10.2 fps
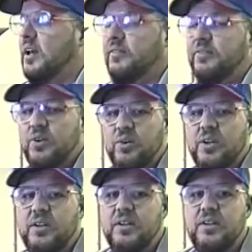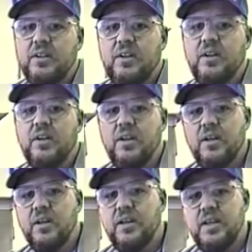If you can
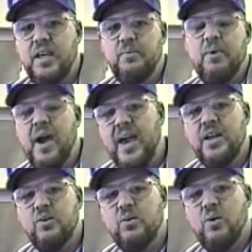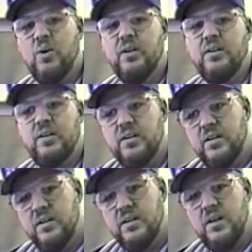keep a handle on
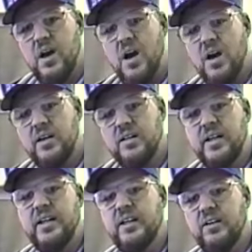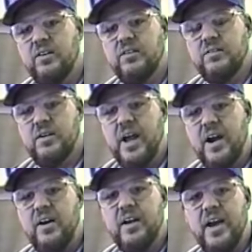cleaning your
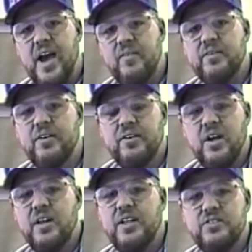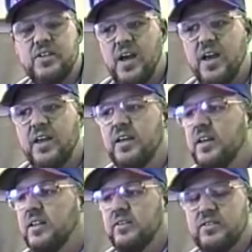area after you're done each day,
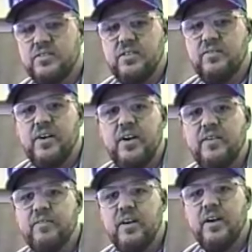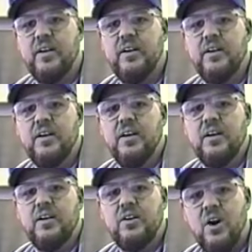this is a very, very
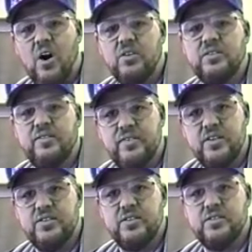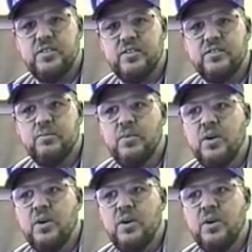cost-efficient system.